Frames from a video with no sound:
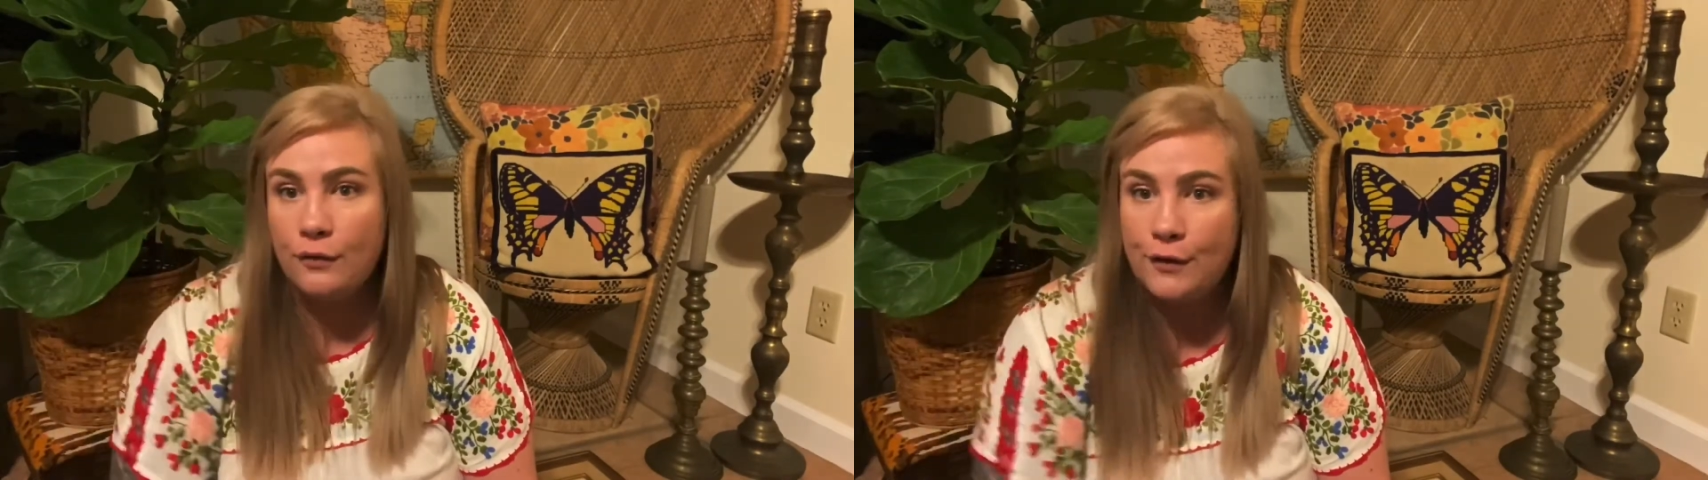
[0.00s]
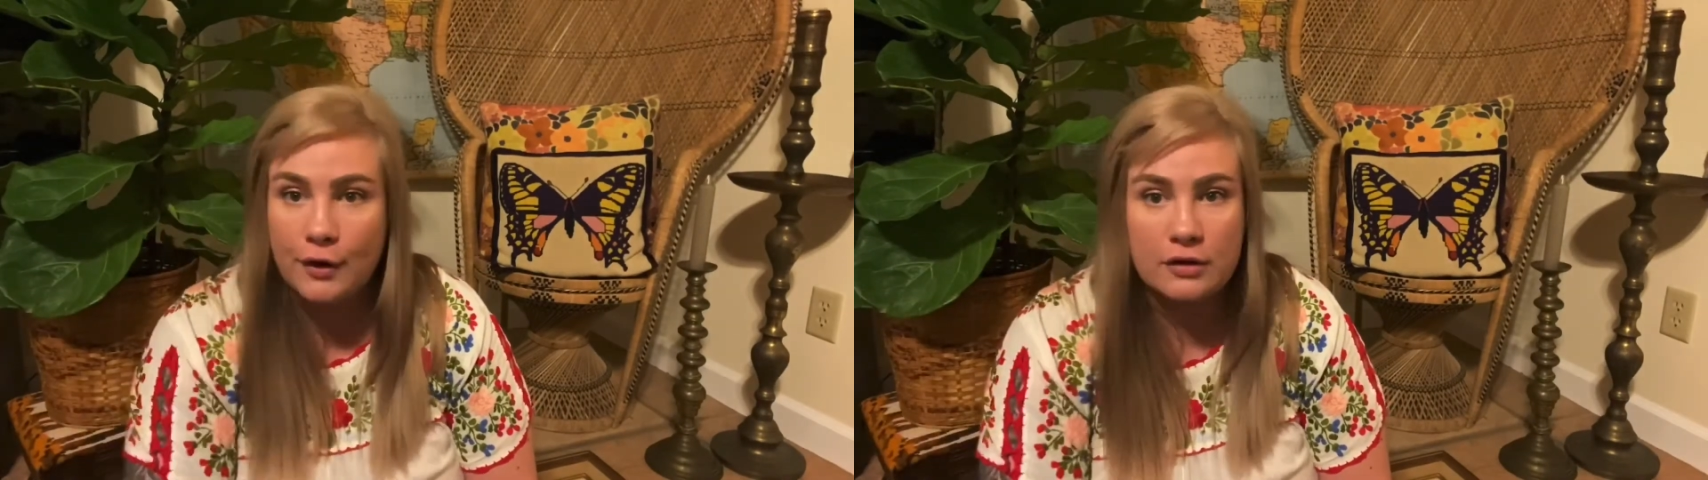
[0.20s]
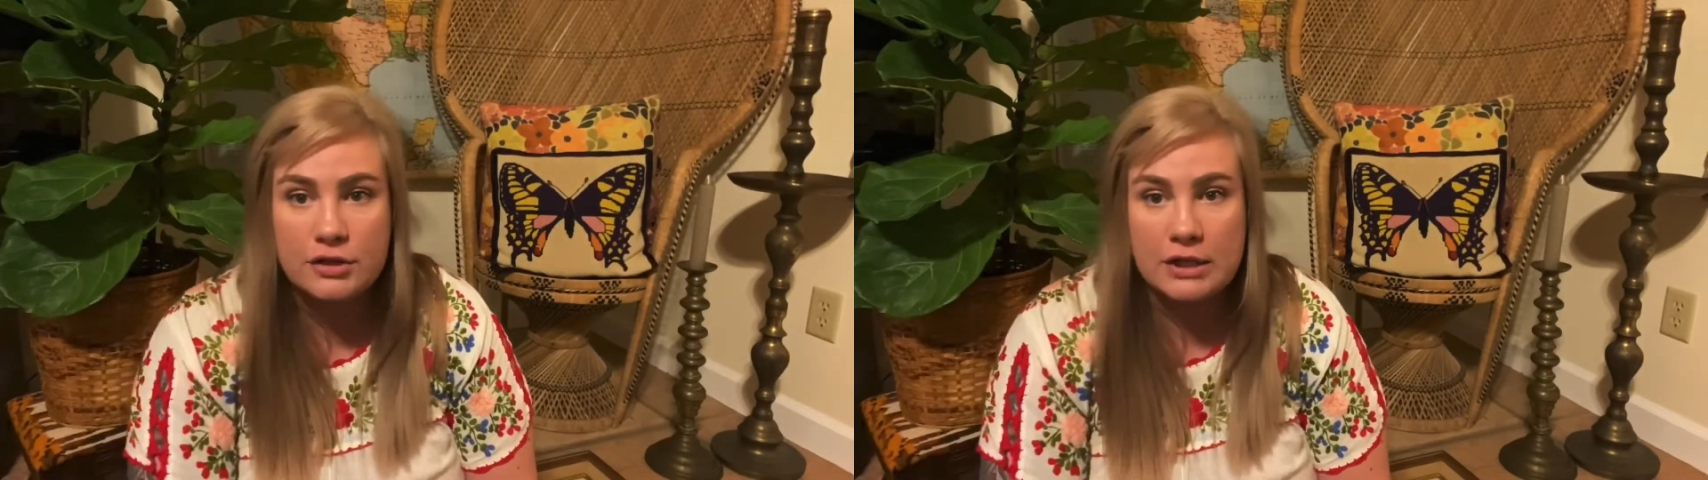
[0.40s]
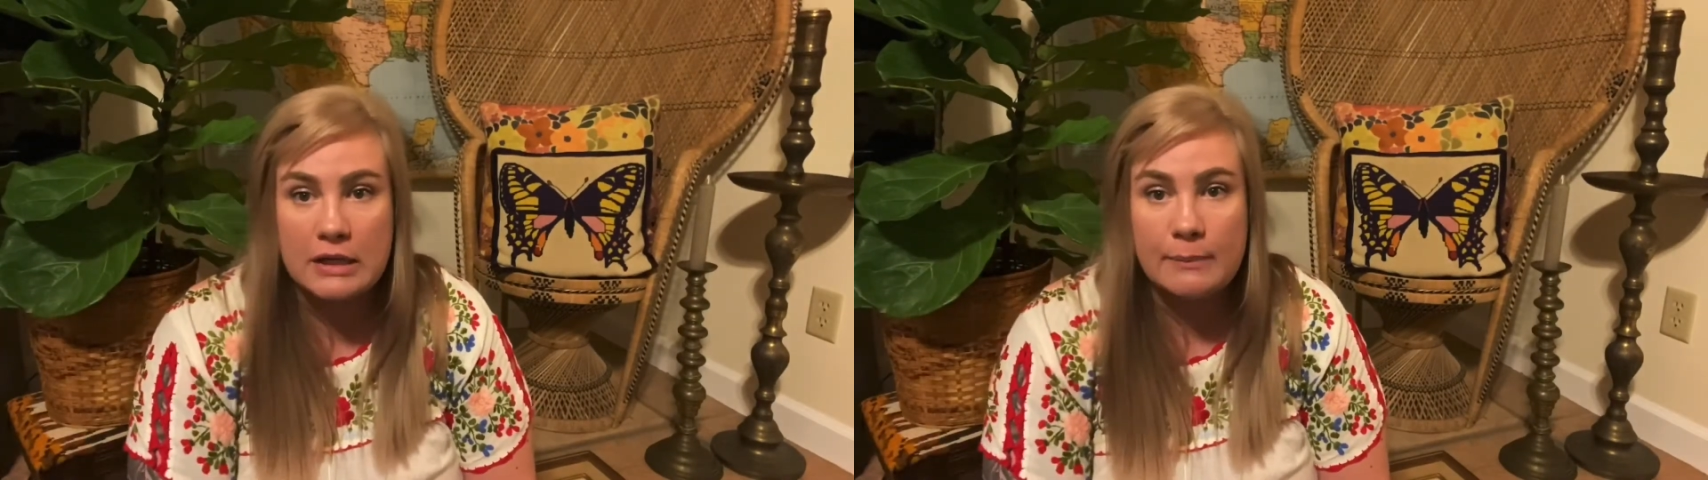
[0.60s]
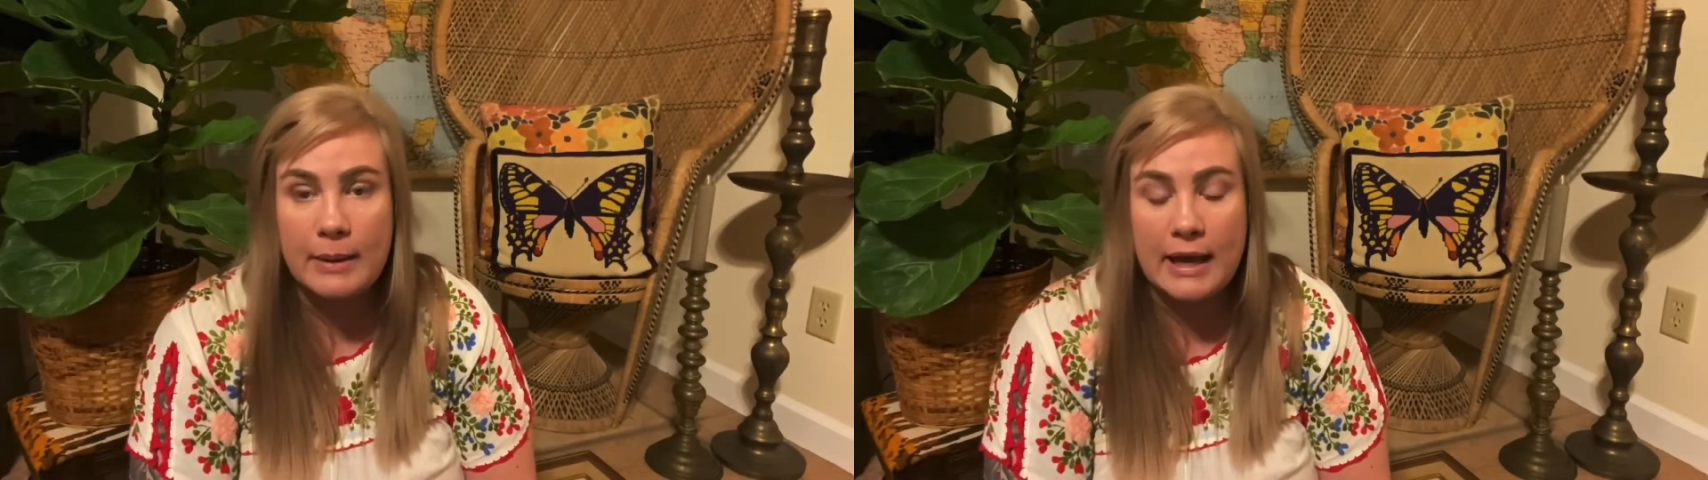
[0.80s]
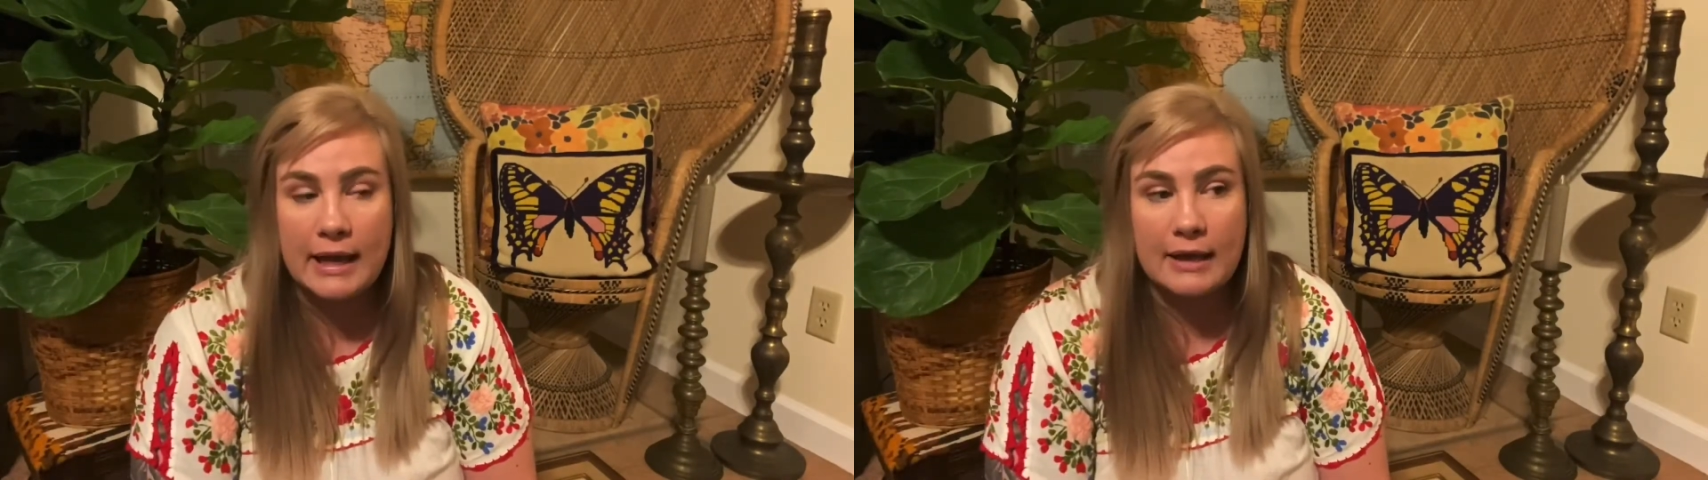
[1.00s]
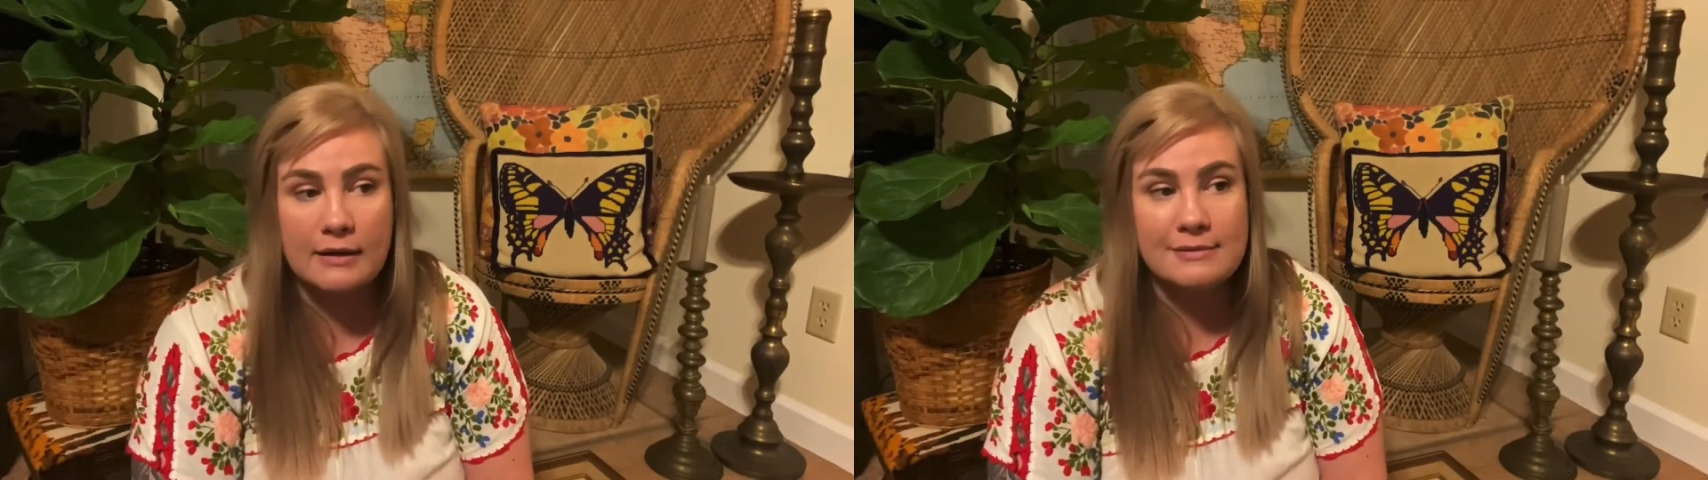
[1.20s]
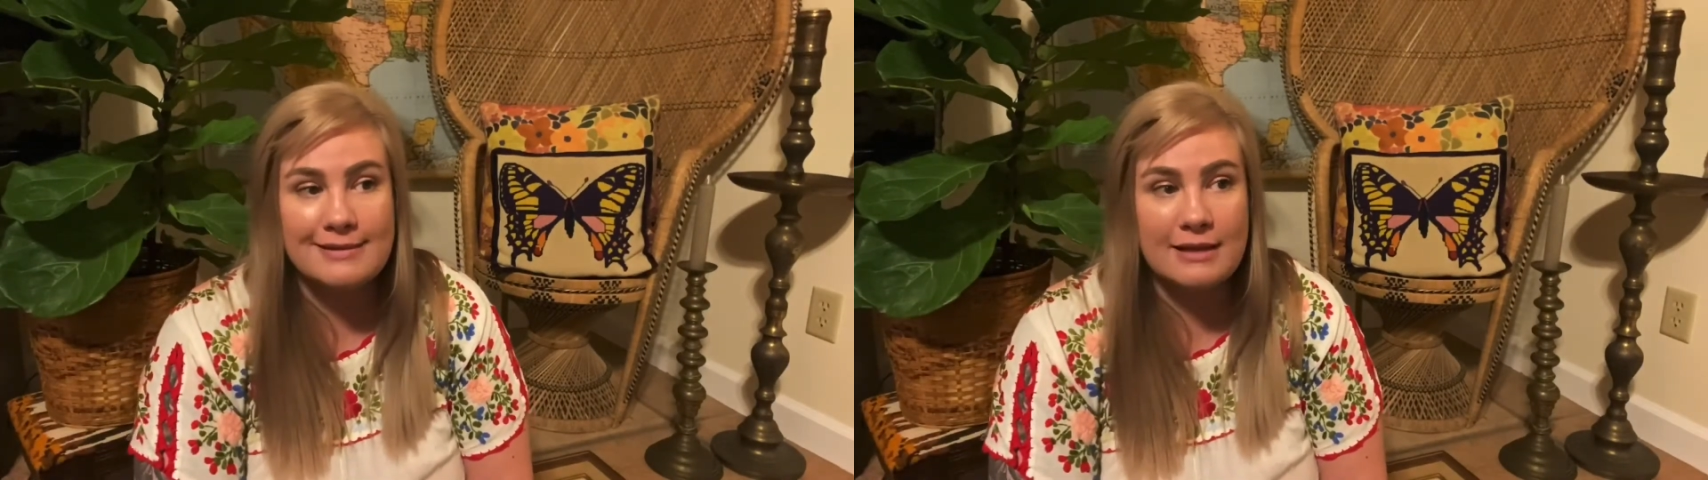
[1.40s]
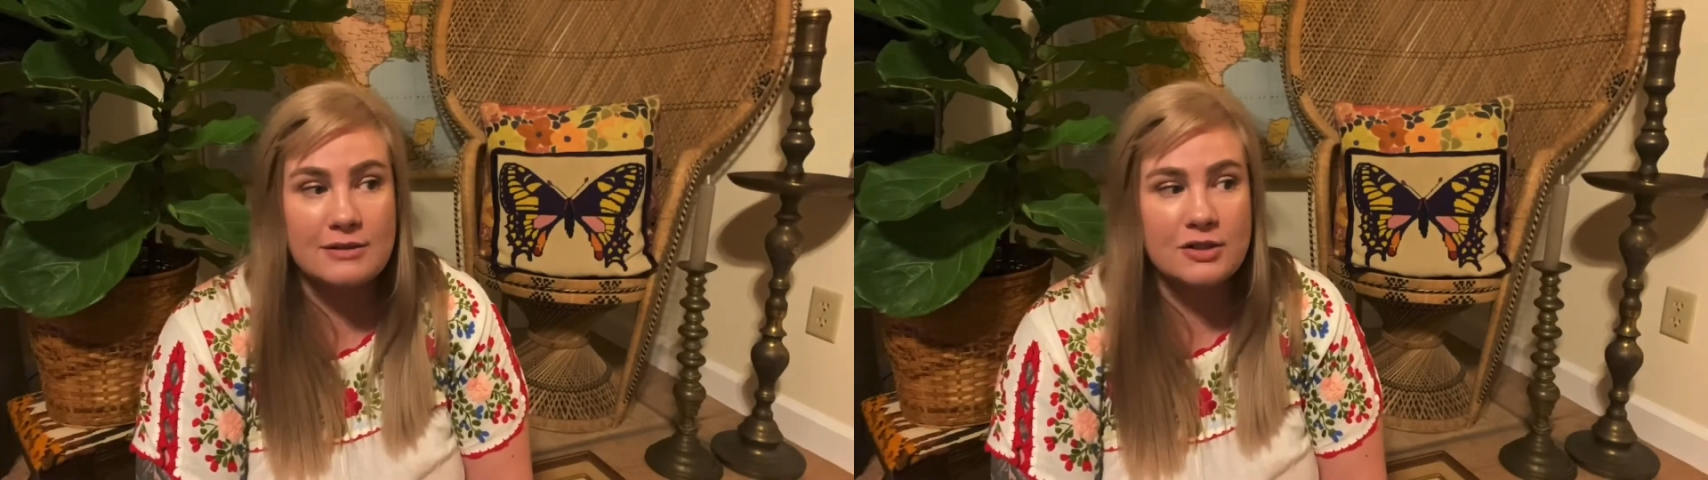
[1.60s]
dirt cheap and that